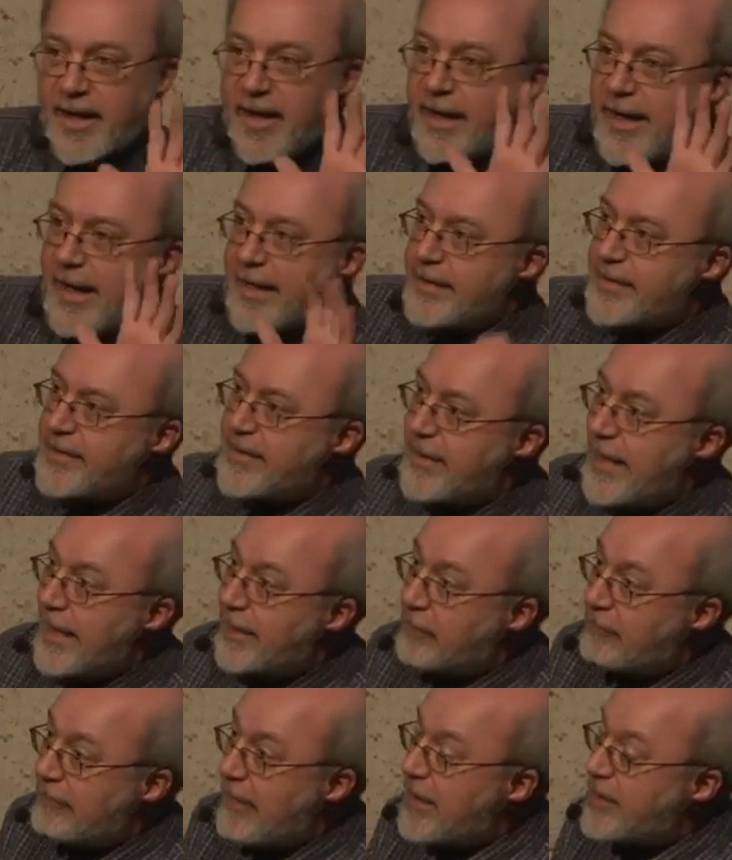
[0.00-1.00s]
her hands in
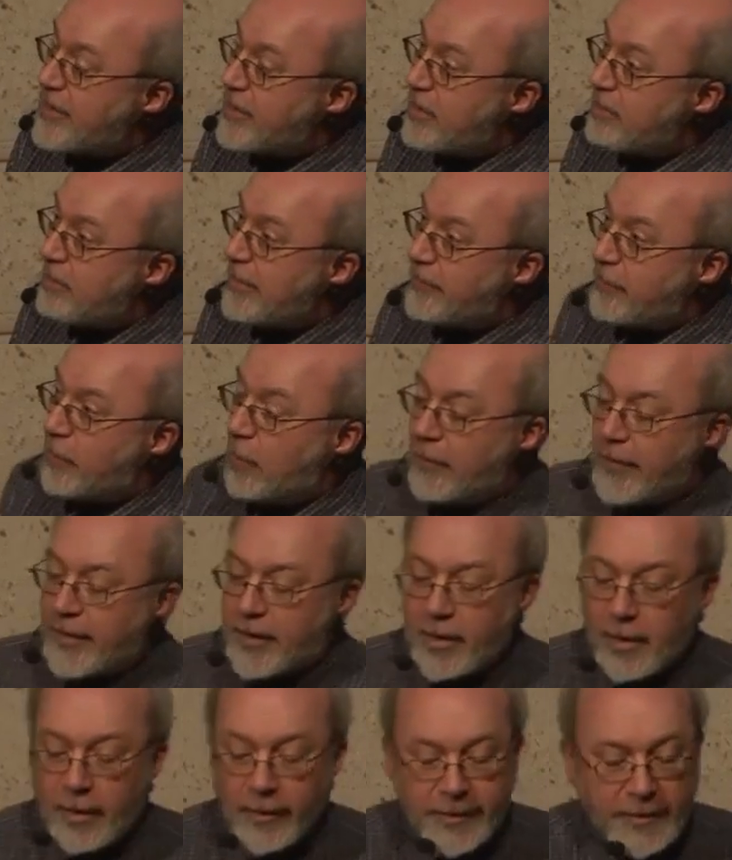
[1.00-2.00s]
adoration before the
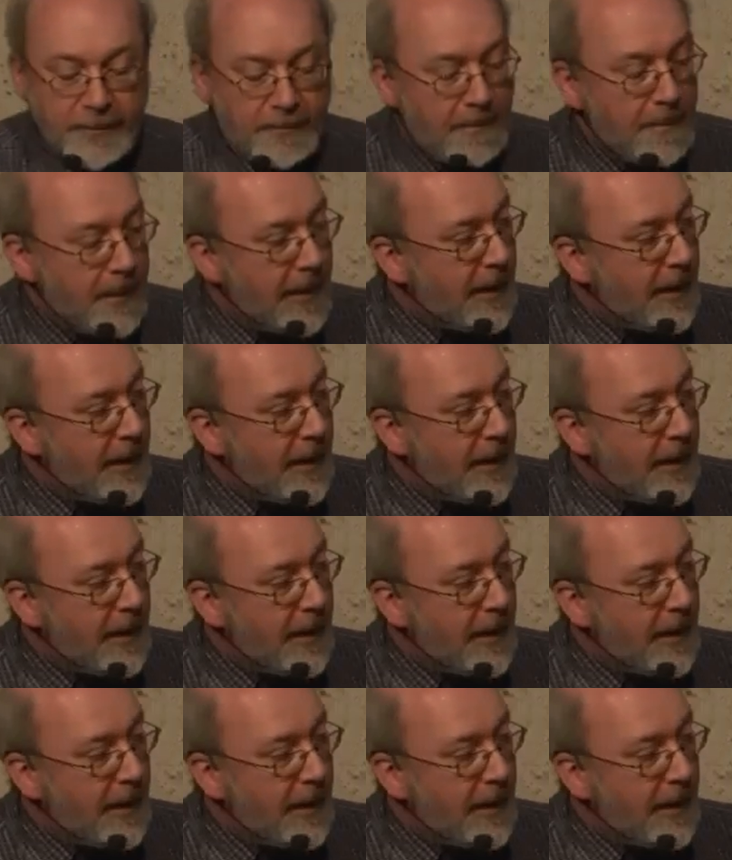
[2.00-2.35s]
god.